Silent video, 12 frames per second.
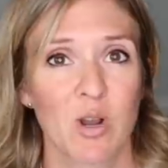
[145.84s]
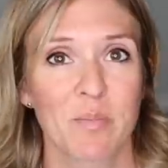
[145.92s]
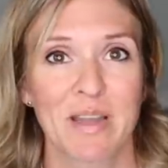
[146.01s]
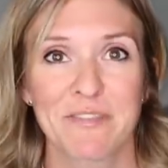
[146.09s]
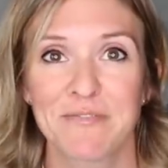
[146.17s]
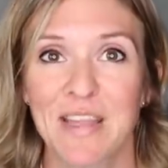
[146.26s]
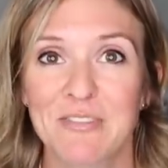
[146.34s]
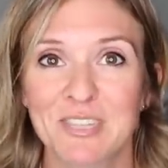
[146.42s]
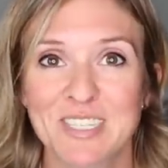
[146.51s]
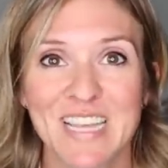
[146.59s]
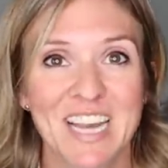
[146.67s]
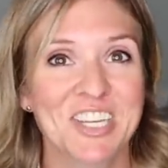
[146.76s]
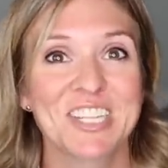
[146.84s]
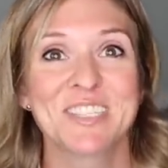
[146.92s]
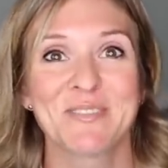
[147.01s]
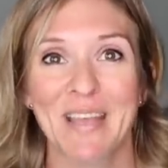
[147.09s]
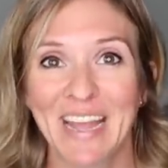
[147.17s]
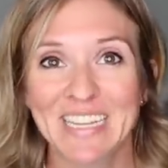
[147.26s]
one of my favorite
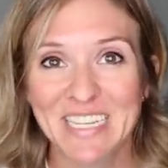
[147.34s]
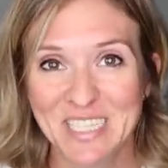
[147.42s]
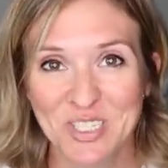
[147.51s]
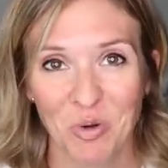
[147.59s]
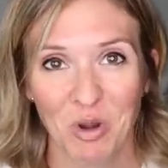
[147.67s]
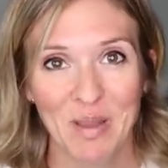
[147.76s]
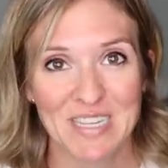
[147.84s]
sections of any store,